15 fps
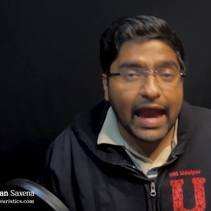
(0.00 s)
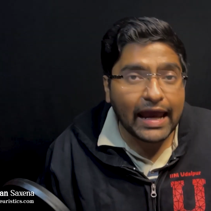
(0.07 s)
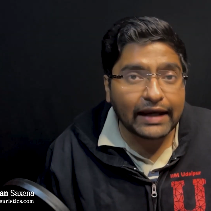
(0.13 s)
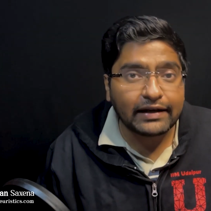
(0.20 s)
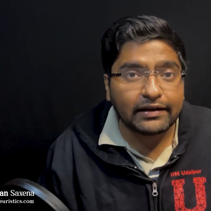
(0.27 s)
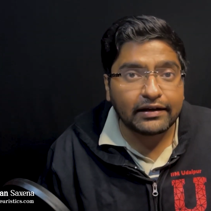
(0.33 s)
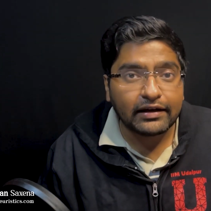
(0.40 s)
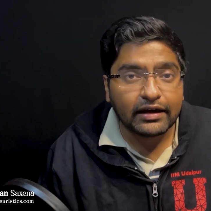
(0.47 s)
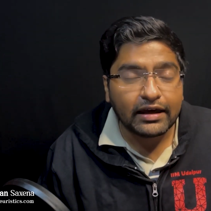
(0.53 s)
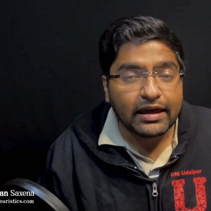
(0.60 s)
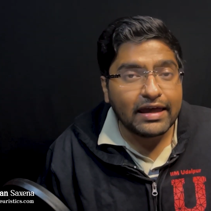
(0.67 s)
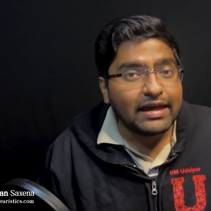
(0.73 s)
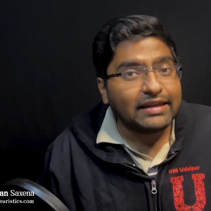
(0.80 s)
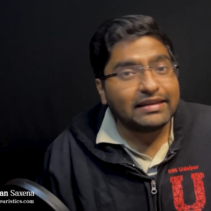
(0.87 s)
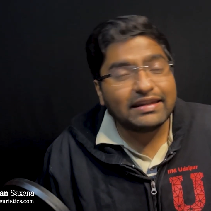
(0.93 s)
And
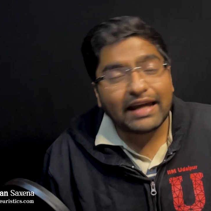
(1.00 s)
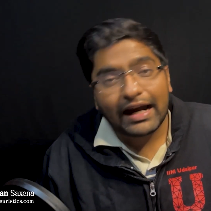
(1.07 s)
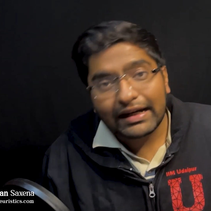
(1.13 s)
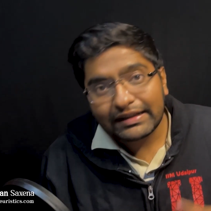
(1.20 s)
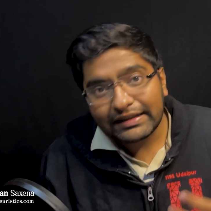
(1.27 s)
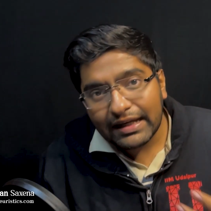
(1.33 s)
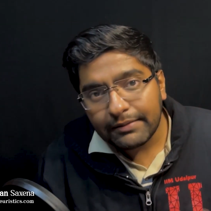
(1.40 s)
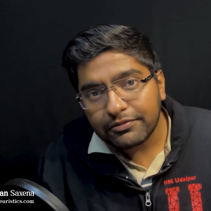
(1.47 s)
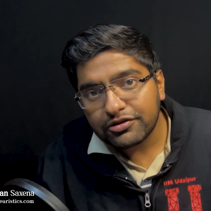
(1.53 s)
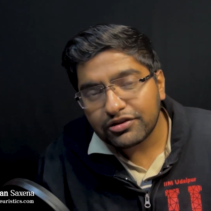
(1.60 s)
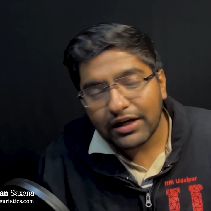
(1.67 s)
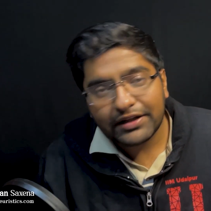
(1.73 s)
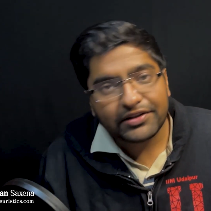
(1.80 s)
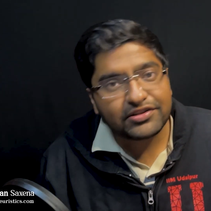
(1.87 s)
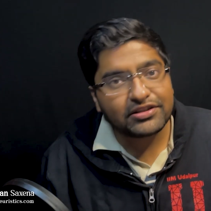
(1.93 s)
the
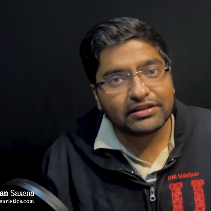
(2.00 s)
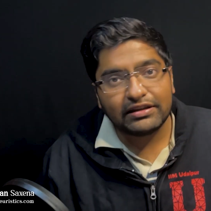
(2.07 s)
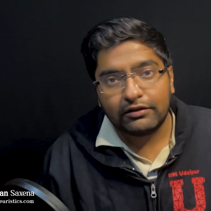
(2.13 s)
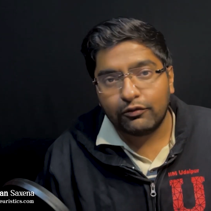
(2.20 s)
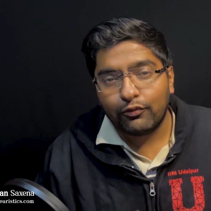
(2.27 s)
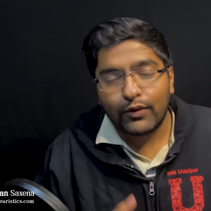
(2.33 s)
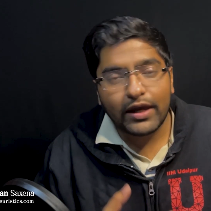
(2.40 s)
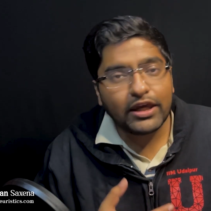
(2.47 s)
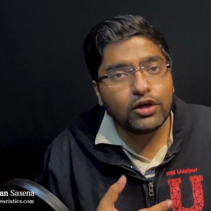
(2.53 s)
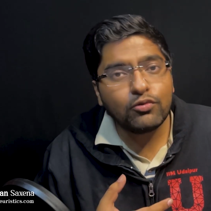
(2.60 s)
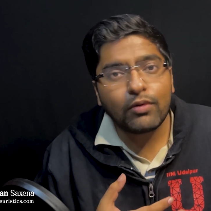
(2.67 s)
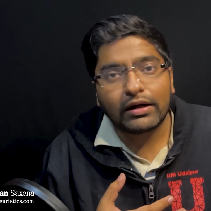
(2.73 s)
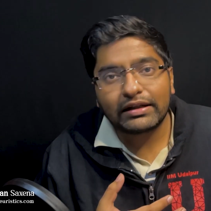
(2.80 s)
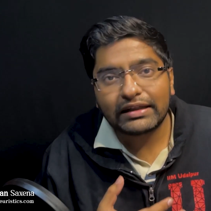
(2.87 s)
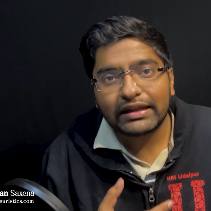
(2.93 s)
attempt strategy, the way
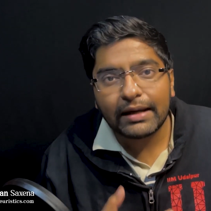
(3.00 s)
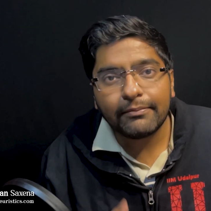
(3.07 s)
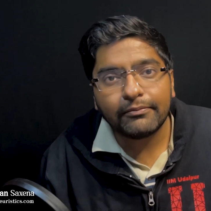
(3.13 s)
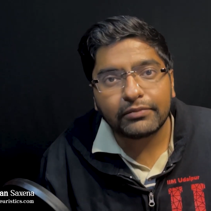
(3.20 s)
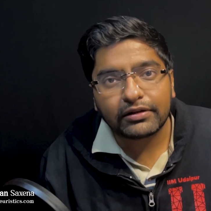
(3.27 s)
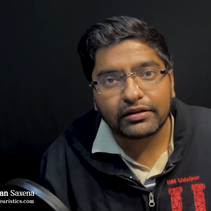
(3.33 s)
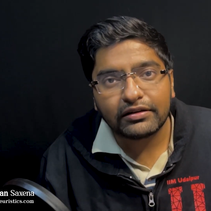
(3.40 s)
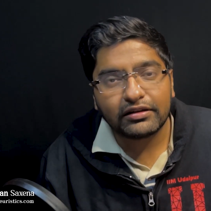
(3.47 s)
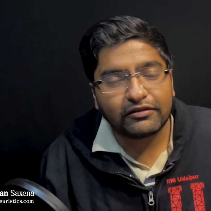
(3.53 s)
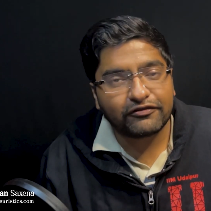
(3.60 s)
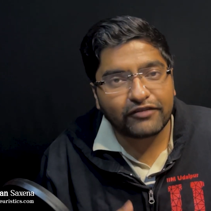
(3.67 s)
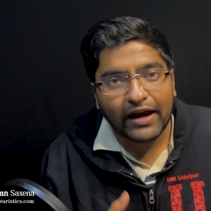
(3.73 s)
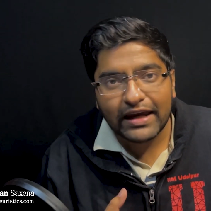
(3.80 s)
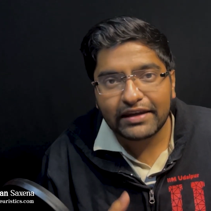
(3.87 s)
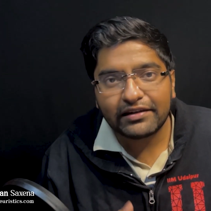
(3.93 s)
you attempt
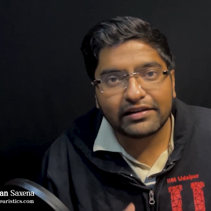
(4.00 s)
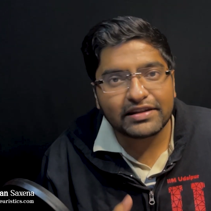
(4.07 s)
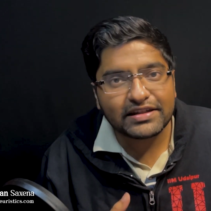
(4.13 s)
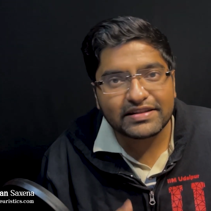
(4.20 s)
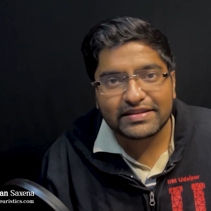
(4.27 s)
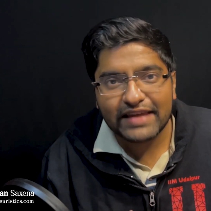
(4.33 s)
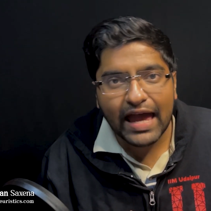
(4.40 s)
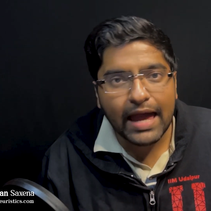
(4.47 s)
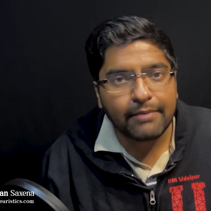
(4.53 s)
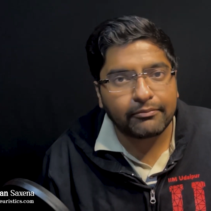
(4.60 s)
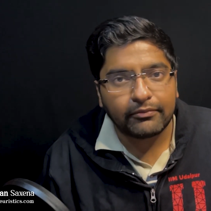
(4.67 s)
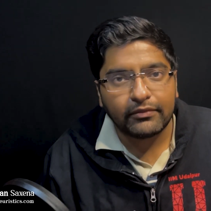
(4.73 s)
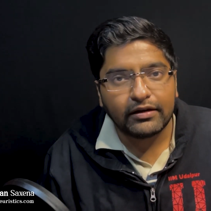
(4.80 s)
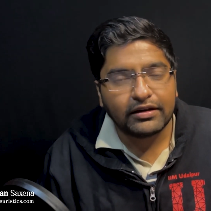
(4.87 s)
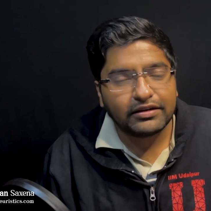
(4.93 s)
the final
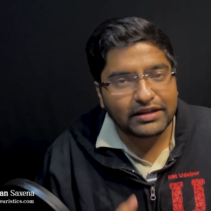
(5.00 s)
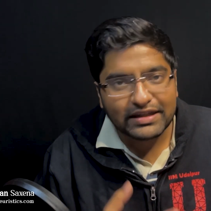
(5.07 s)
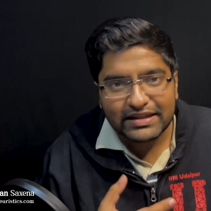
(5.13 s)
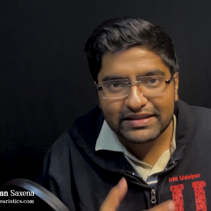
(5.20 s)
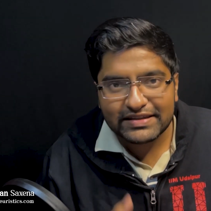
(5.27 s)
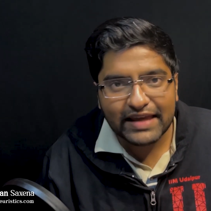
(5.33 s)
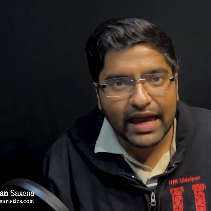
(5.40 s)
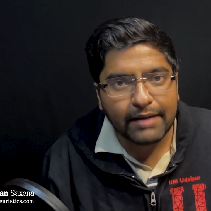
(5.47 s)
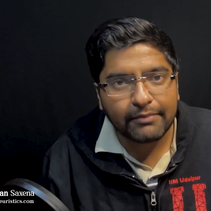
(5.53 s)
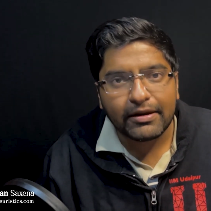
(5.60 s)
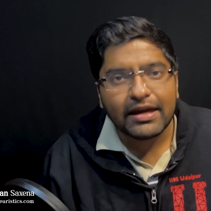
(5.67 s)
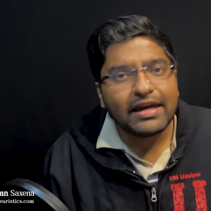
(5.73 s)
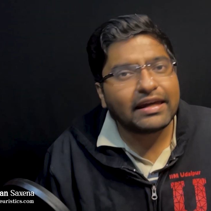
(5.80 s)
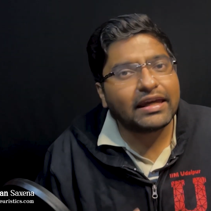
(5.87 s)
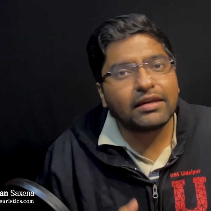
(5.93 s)
exam, the
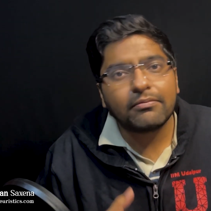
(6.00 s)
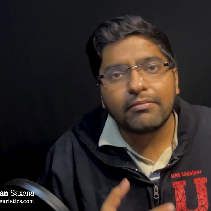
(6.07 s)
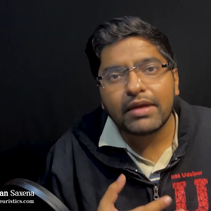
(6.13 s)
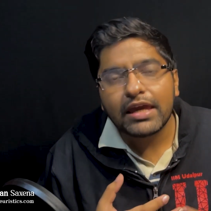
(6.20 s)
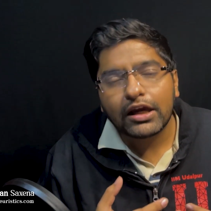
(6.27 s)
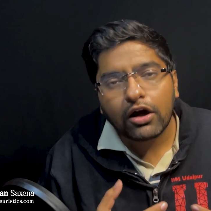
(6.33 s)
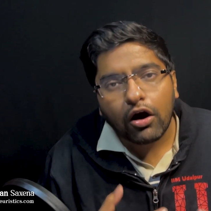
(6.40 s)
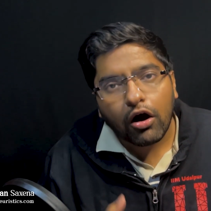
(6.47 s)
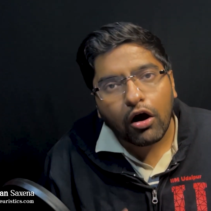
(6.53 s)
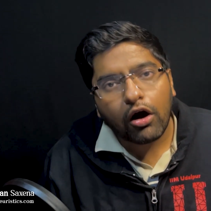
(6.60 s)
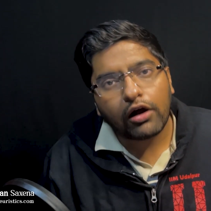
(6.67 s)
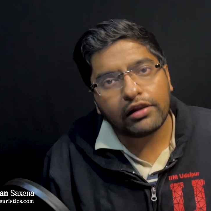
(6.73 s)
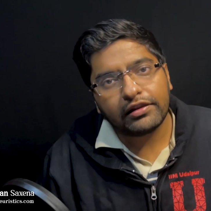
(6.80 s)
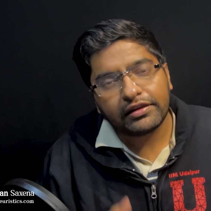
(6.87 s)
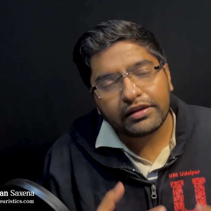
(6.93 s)
exam can make
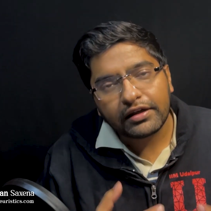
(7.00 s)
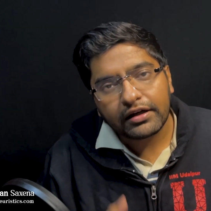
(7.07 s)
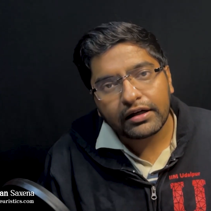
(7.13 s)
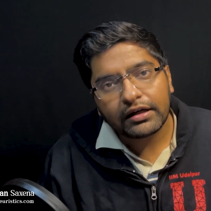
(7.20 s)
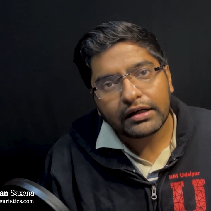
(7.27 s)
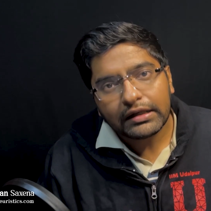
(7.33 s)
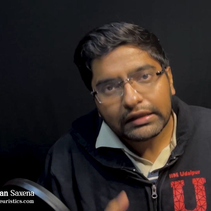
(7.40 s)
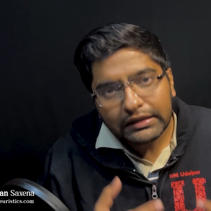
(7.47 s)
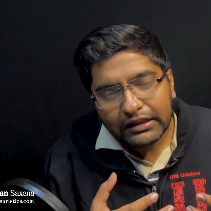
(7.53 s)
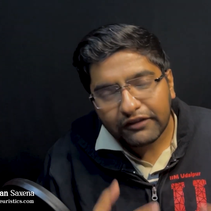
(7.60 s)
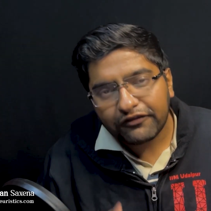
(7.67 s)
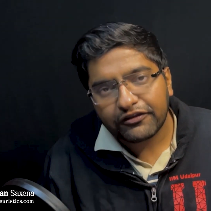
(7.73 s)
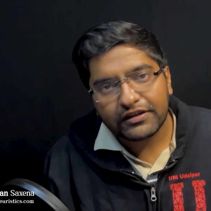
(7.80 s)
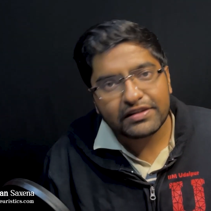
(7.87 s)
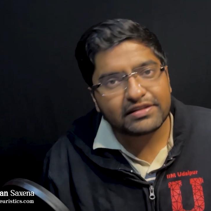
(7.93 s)
all the
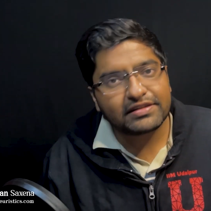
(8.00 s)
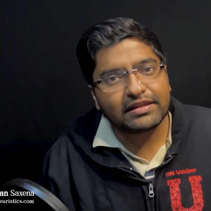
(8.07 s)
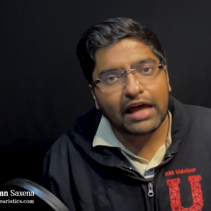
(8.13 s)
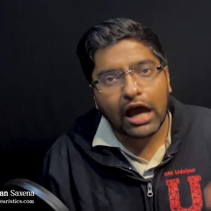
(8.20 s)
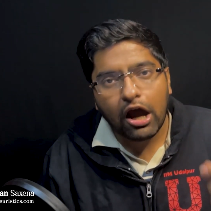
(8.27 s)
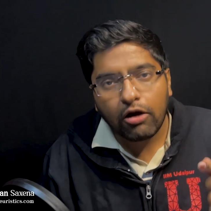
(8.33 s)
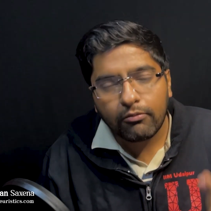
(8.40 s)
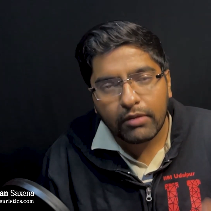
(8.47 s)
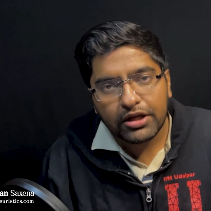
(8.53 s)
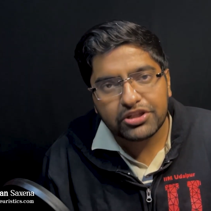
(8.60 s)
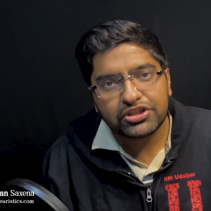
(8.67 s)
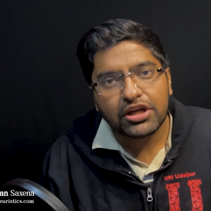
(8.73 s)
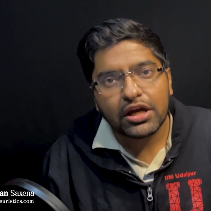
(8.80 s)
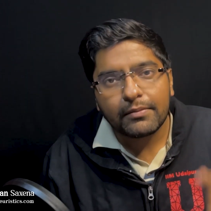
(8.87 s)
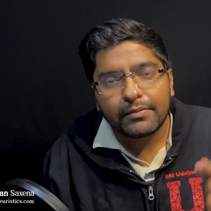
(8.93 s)
difference in how
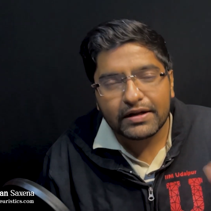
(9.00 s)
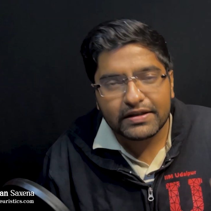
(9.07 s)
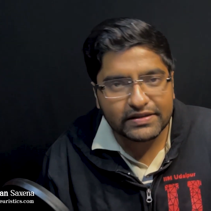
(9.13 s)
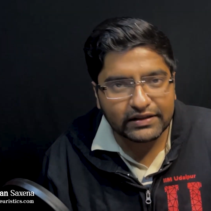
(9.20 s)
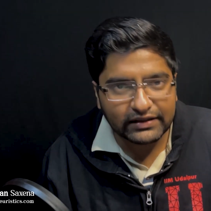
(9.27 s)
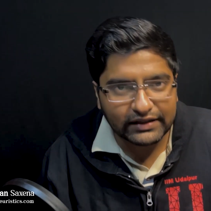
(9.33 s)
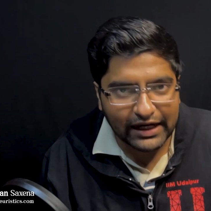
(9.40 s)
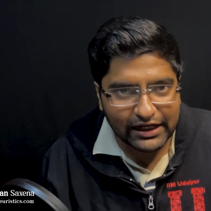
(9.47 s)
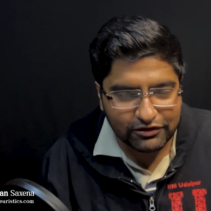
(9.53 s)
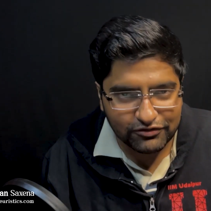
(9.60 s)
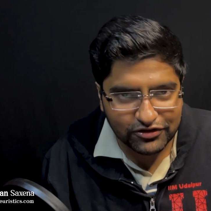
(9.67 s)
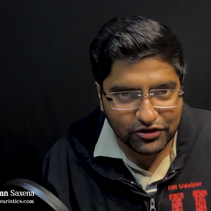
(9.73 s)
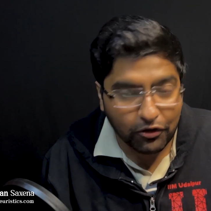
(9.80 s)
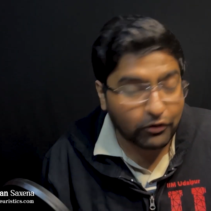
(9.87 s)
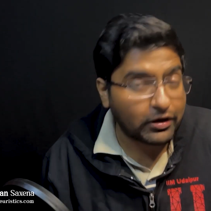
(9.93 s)
much percentile
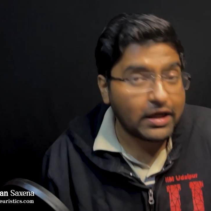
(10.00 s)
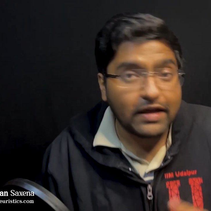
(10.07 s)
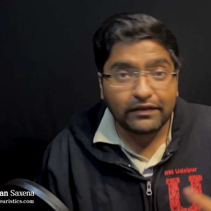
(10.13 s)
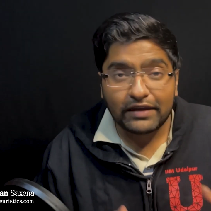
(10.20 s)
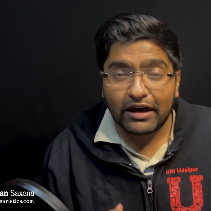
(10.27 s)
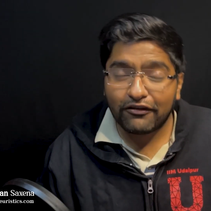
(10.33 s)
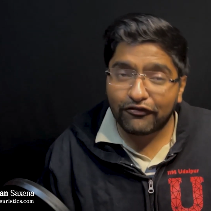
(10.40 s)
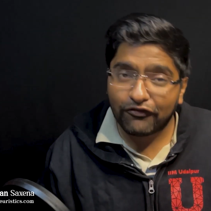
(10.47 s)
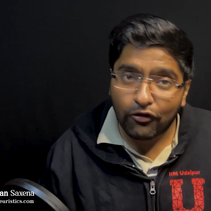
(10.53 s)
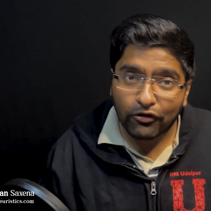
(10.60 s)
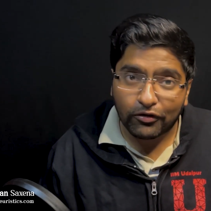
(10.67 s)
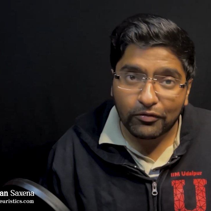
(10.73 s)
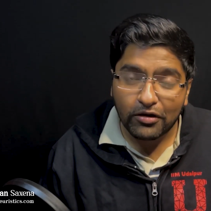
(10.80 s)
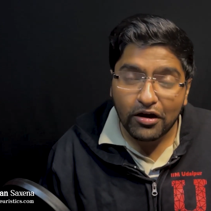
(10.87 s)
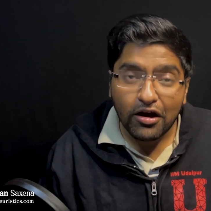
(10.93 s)
you score.
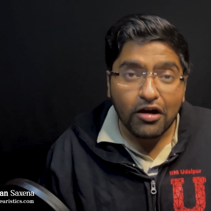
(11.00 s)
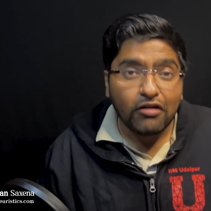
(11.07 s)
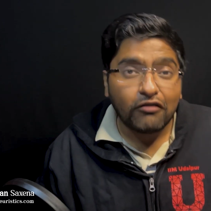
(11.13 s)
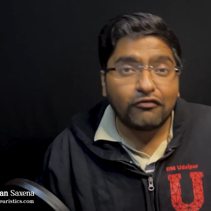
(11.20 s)
Therefore,